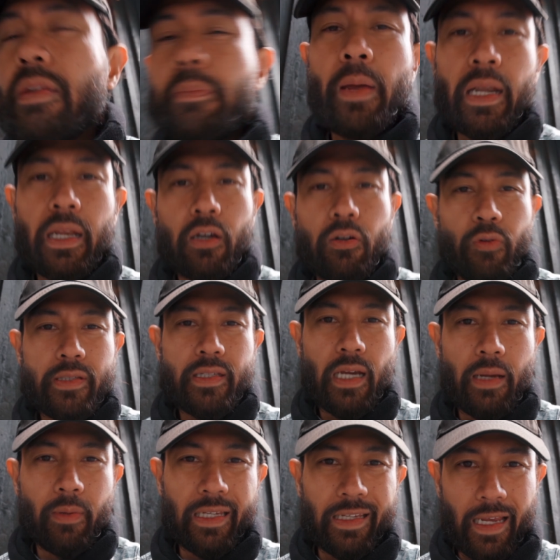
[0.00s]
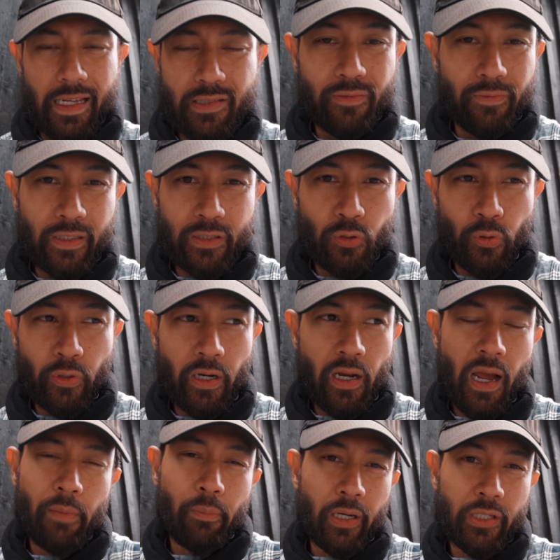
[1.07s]
depending on what time I get to Victoria
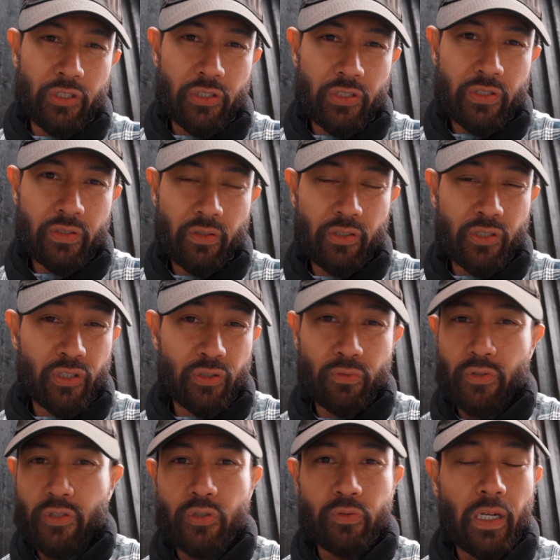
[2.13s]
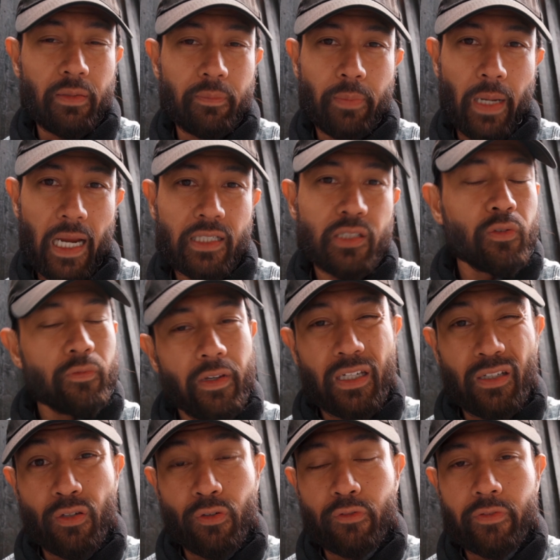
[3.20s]
I might just shoot straight back to
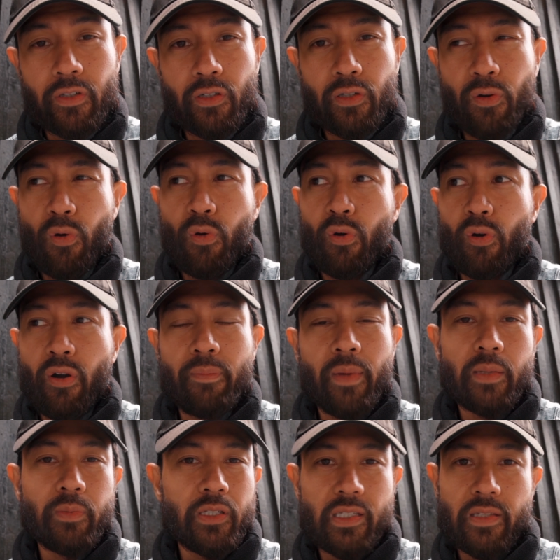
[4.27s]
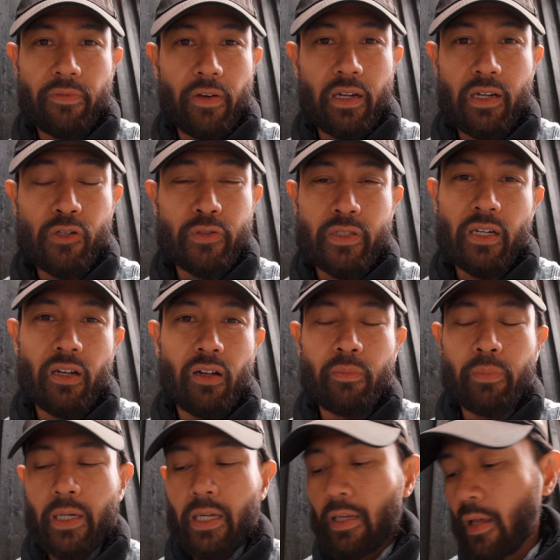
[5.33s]
Vancouver or maybe just find a hotel
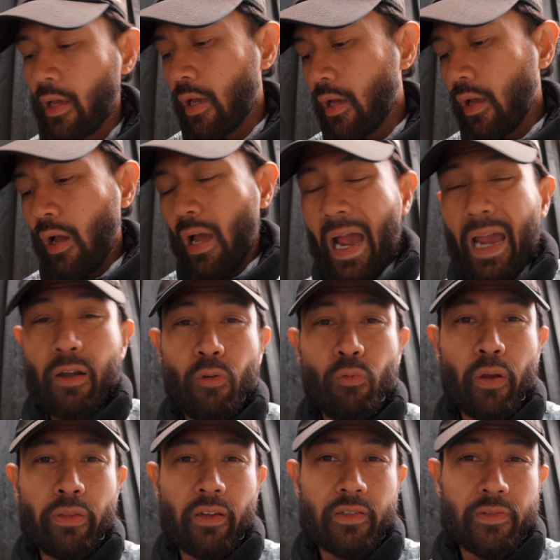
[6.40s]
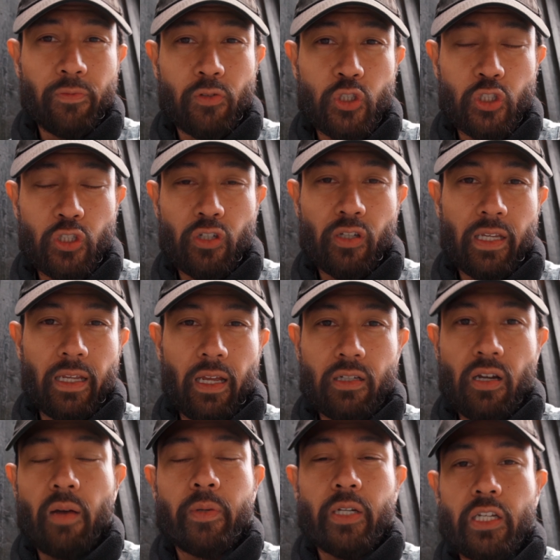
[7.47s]
but I know one thing's for sure like
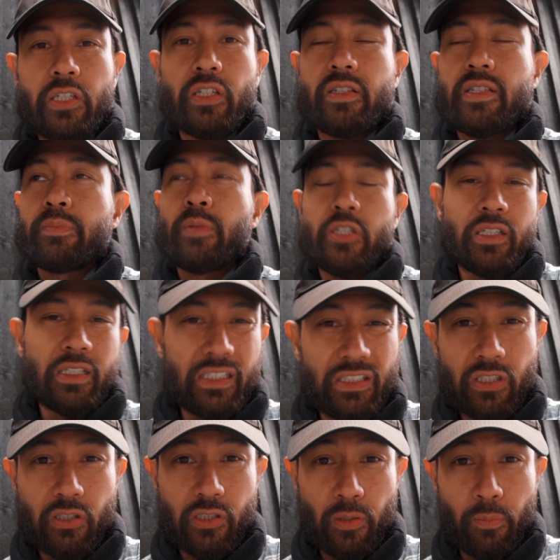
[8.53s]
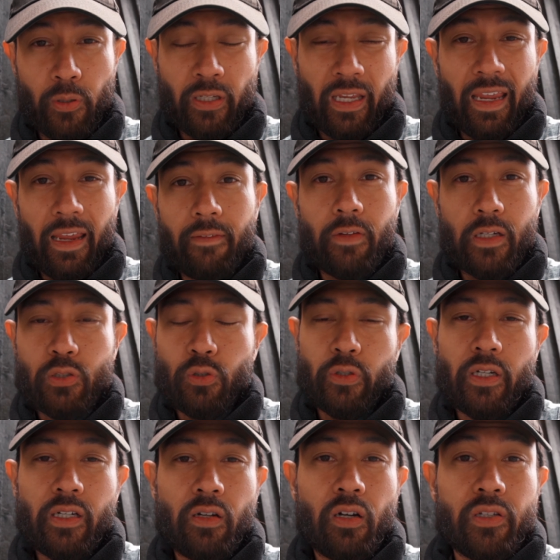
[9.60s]
accommodation is much easier to book in
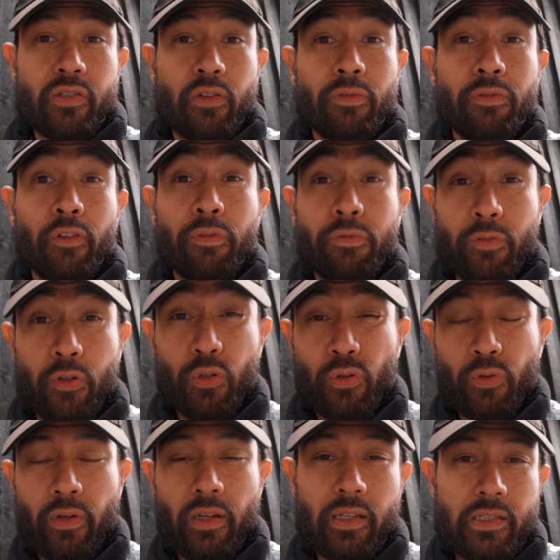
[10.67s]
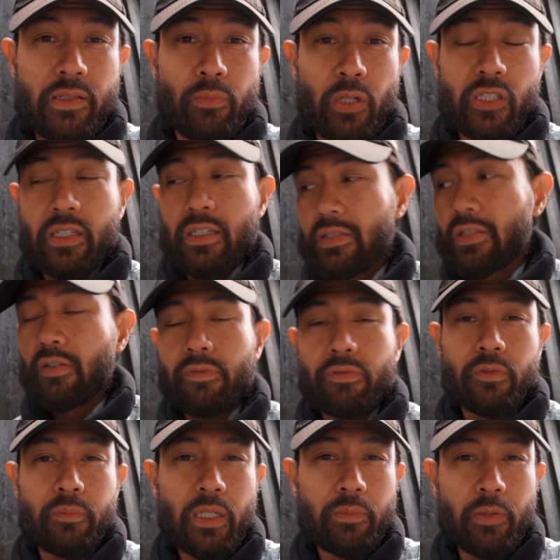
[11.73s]
Victoria and also for food it's much easier
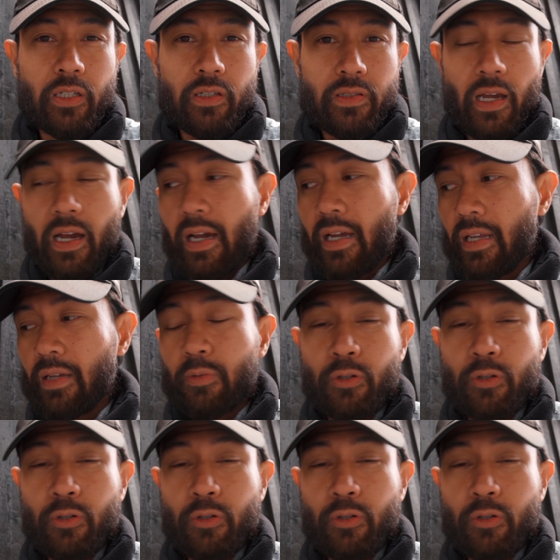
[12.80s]
for me because I am